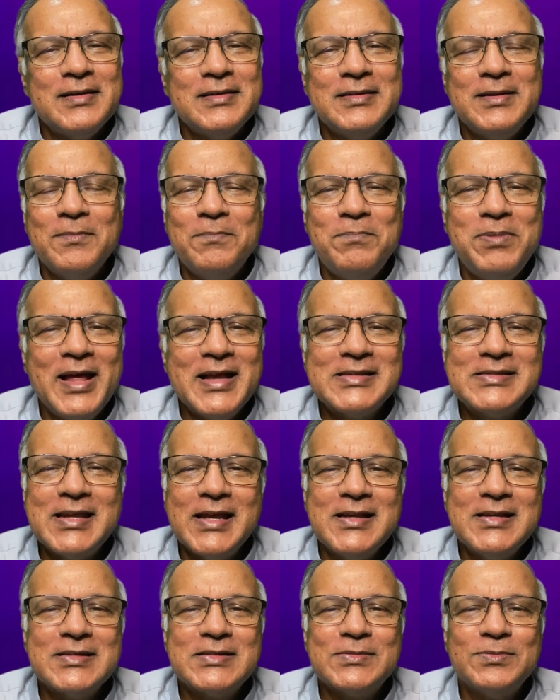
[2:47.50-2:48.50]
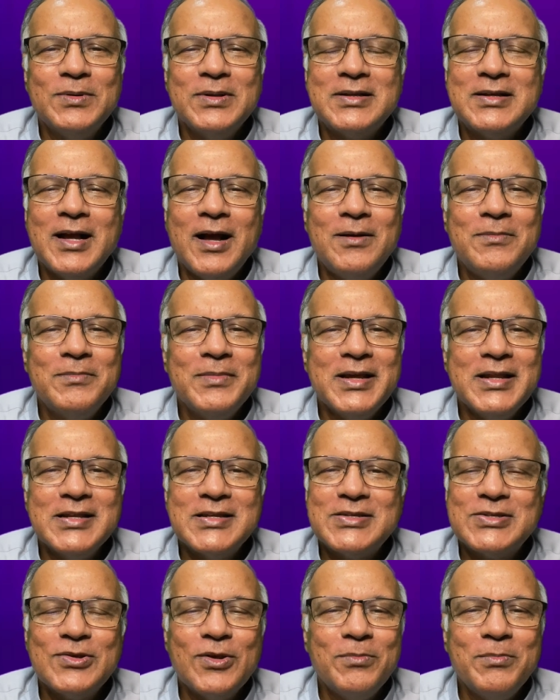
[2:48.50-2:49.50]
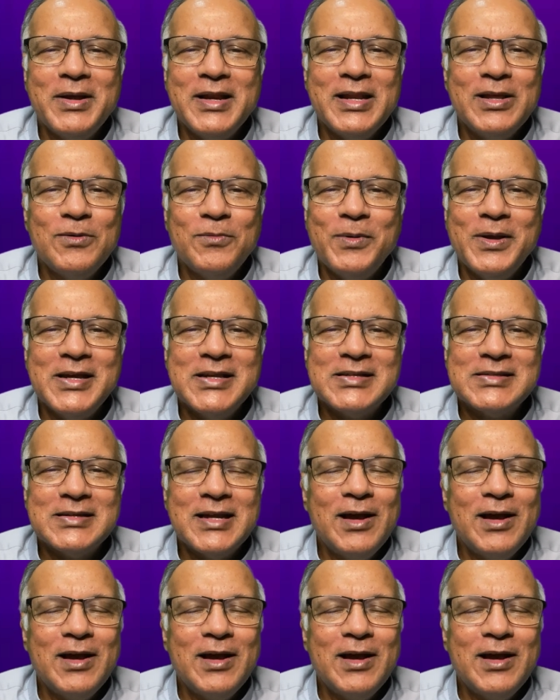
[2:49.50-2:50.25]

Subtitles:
the blessings will come in so many ways.